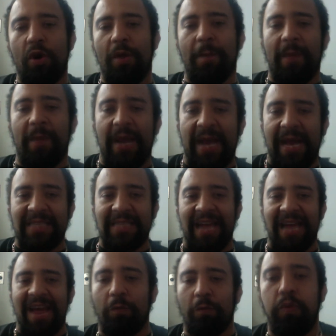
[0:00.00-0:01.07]
the mats, I
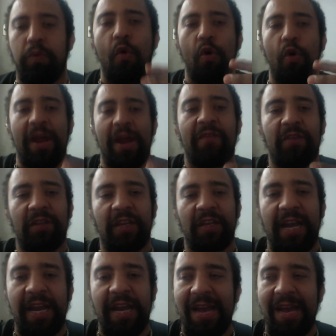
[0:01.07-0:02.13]
have to pour everything
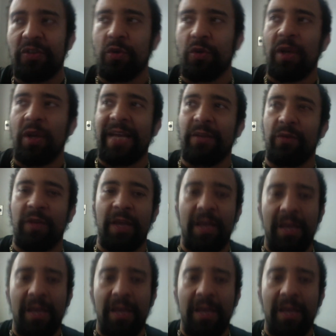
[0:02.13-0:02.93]
I have. So I yeah. like to,